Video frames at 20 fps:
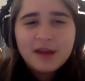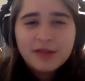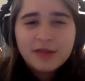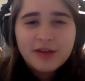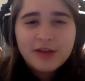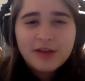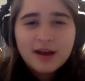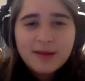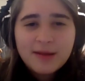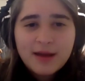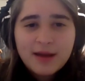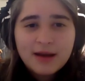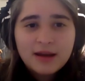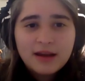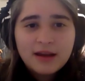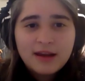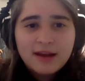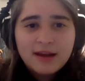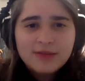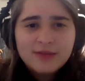and then I thought
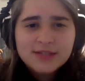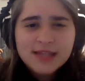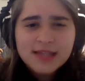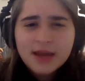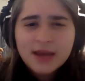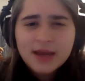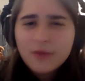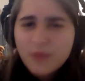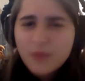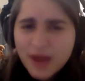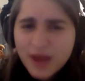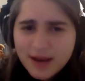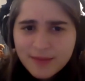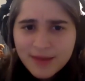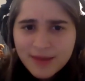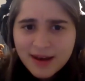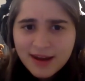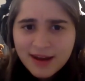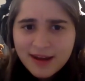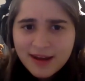about it and I was like,
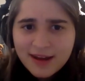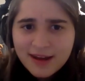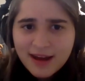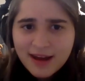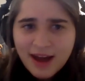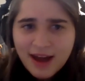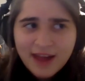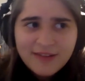wait a minute,